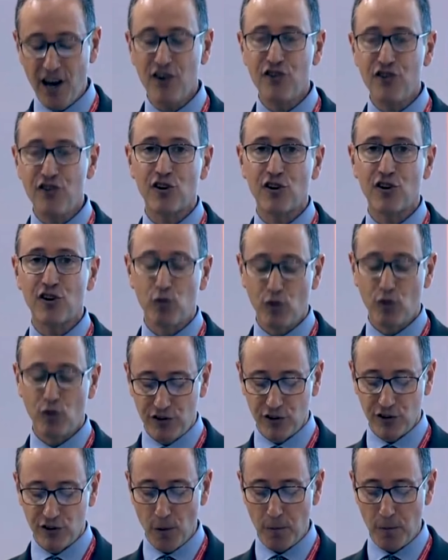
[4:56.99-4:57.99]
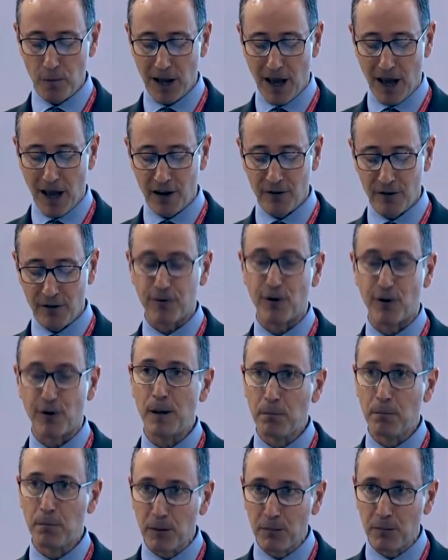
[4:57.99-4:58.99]
Asia regional plan for
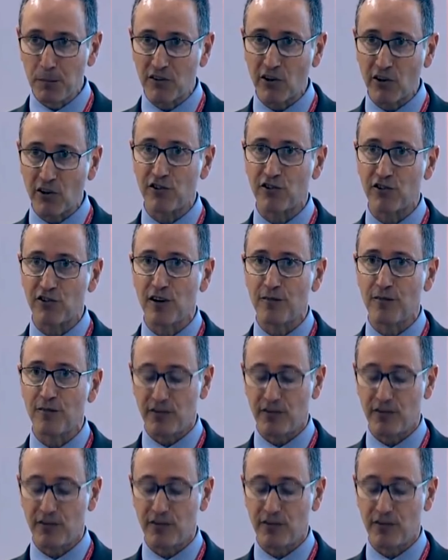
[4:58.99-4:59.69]
implementation